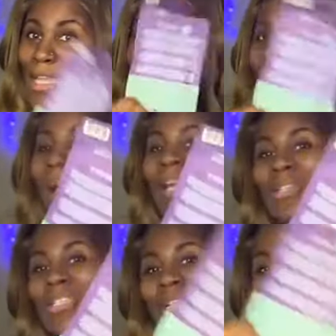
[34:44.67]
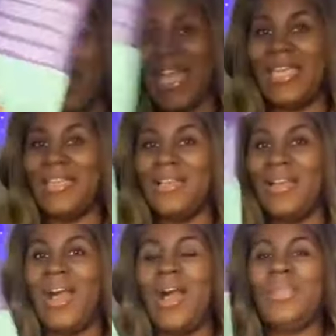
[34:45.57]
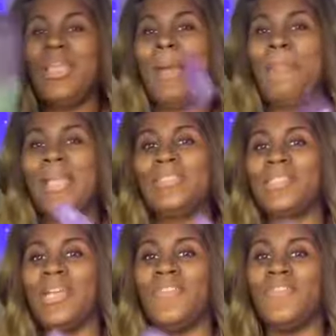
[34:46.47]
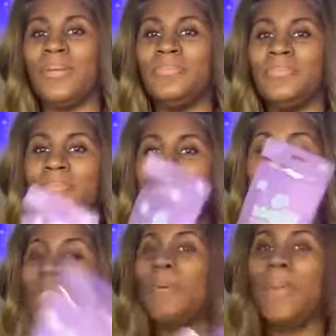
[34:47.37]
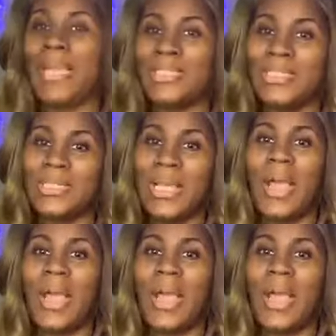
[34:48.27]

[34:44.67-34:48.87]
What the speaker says: Is nobody else going to say, oh, yeah, my patches come from Super Patch?